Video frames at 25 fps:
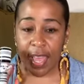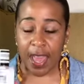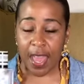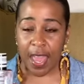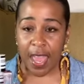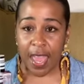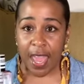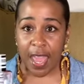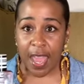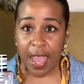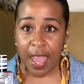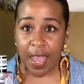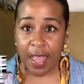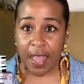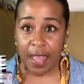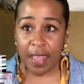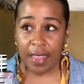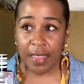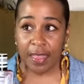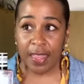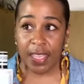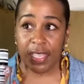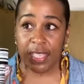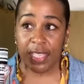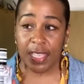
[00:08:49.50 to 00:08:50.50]

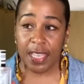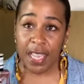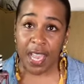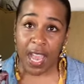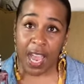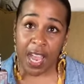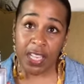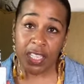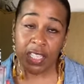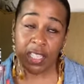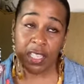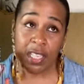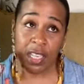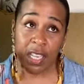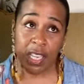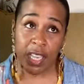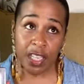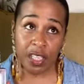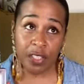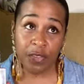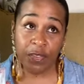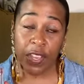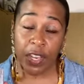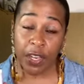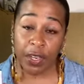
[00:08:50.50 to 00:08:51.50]
And the sillage
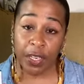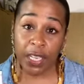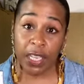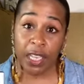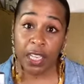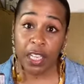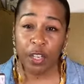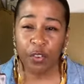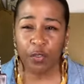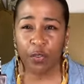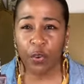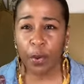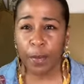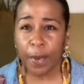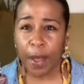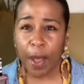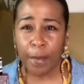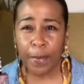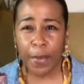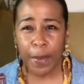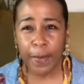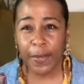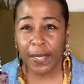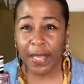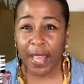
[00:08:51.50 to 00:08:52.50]
is very good for about
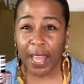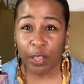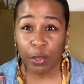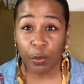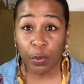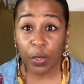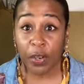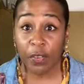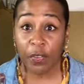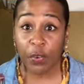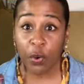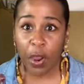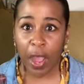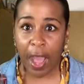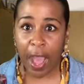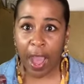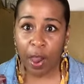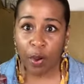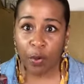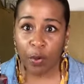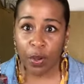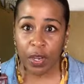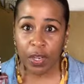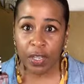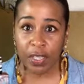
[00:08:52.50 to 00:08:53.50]
maybe like three to four
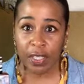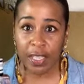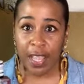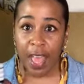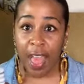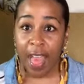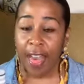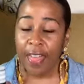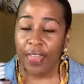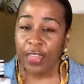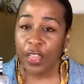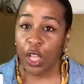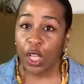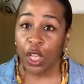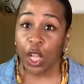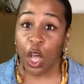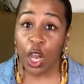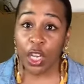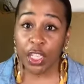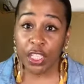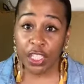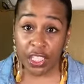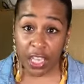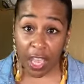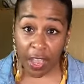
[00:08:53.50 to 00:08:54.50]
hours. The
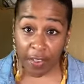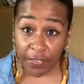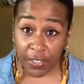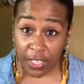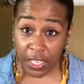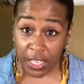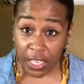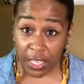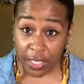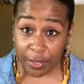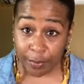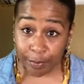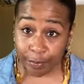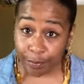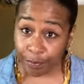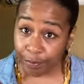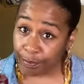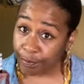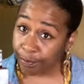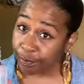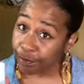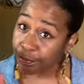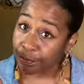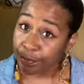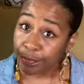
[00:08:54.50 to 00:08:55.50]
longevity,
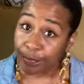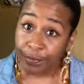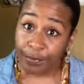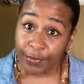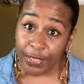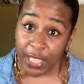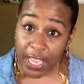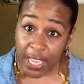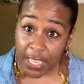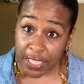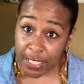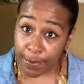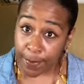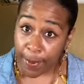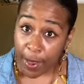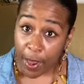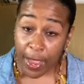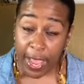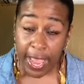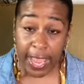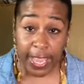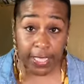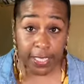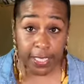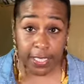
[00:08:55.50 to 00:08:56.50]
it's about
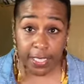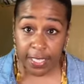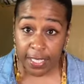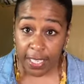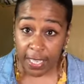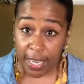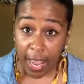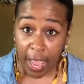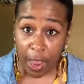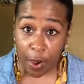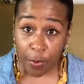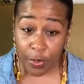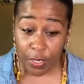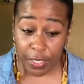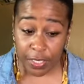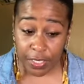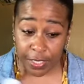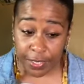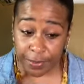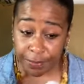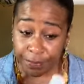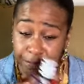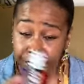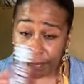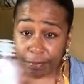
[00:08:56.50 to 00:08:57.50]
eight to 10 hours.
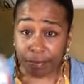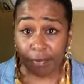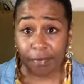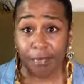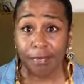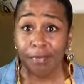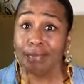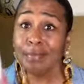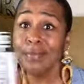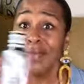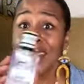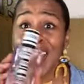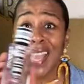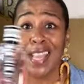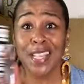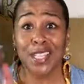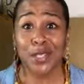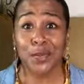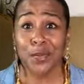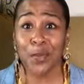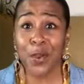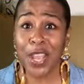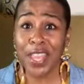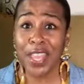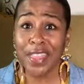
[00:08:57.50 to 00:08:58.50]
I
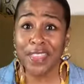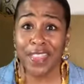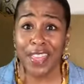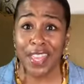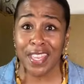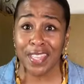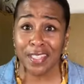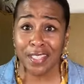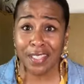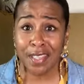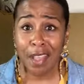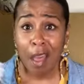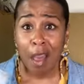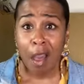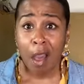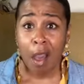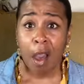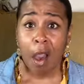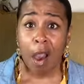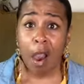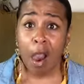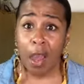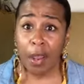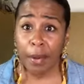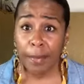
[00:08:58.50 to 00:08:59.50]
sprayed this
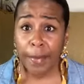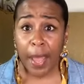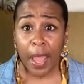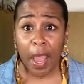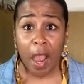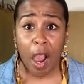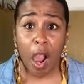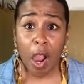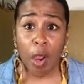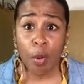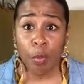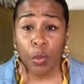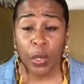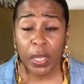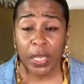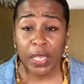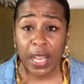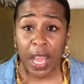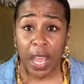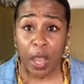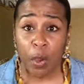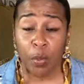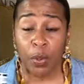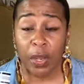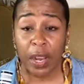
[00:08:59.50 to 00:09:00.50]
on my arm one
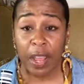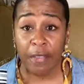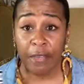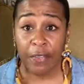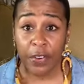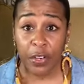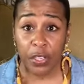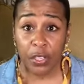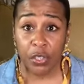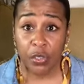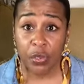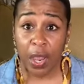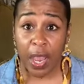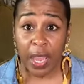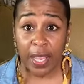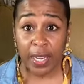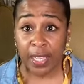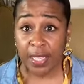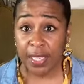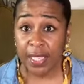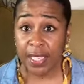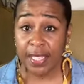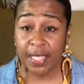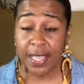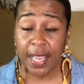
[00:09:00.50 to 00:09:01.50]
night when I first tried
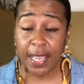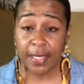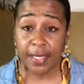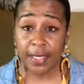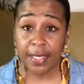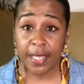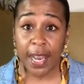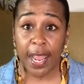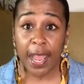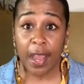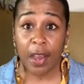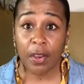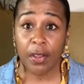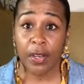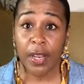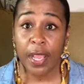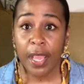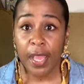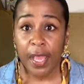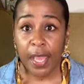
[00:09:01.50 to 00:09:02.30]
it to test it out.